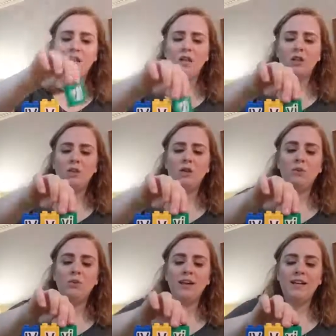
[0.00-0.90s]

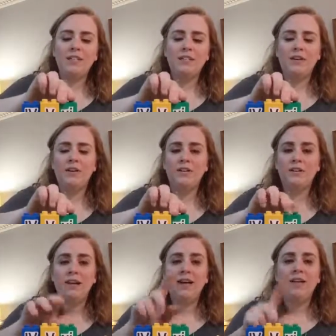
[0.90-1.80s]
lowercase letters,
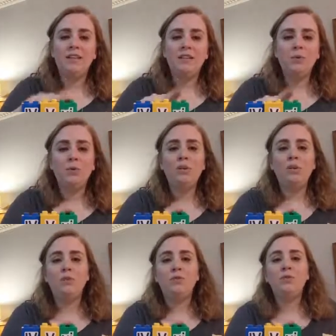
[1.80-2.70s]
and that's what we
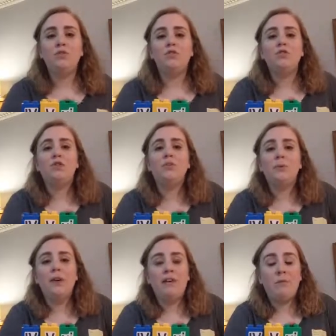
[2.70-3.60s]
use to show that
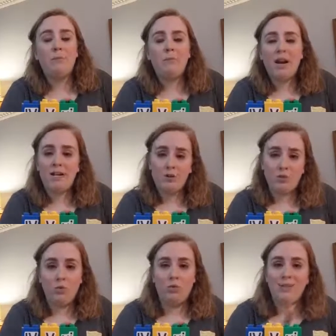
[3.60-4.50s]
we have a minor
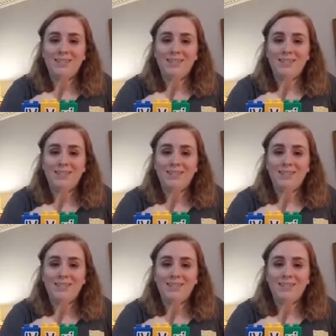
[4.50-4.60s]
chord.